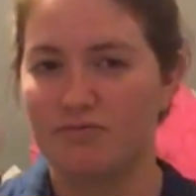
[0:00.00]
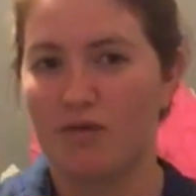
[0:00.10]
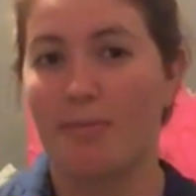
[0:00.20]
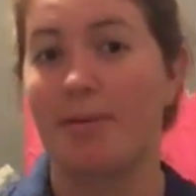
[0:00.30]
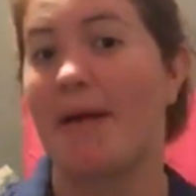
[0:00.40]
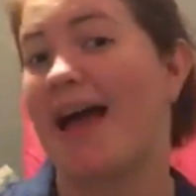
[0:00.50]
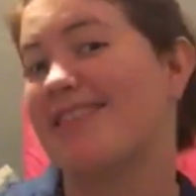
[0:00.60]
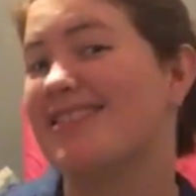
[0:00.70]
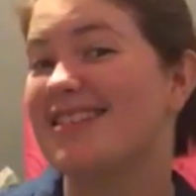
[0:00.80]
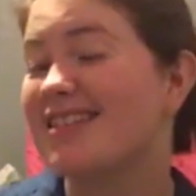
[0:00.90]
Robert
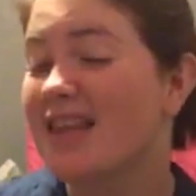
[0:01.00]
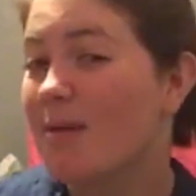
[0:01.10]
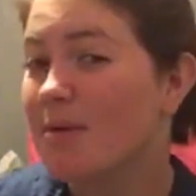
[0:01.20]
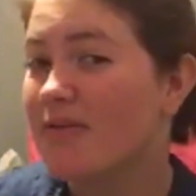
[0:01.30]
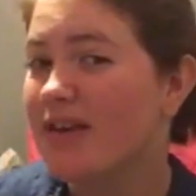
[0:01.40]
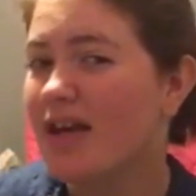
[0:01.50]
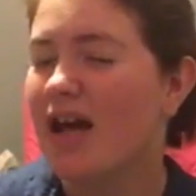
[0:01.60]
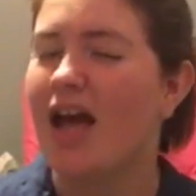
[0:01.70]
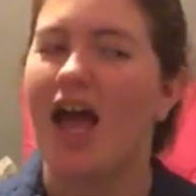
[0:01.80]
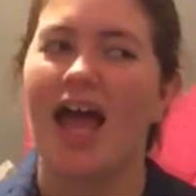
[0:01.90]
Pattinson's in that movie,
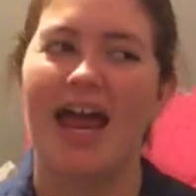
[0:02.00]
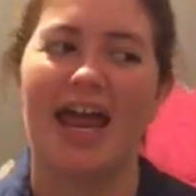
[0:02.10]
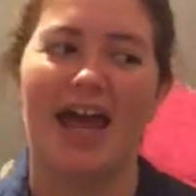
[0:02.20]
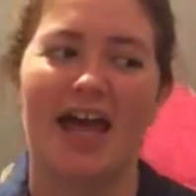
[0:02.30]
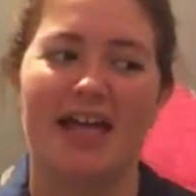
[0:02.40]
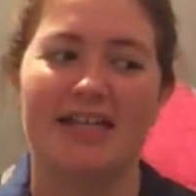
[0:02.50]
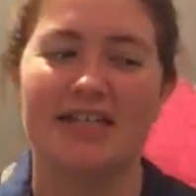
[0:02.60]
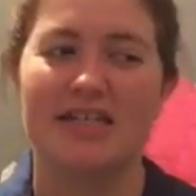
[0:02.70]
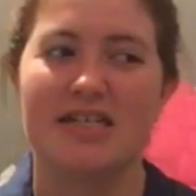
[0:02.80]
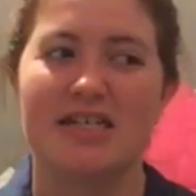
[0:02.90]

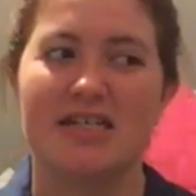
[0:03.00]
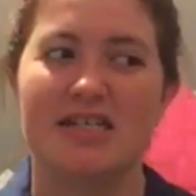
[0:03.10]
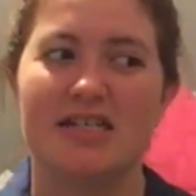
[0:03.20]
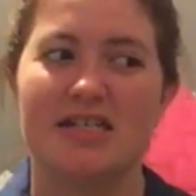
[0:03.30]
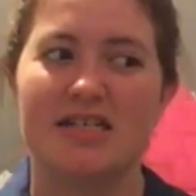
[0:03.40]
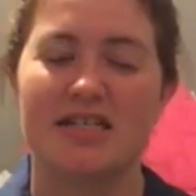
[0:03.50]
and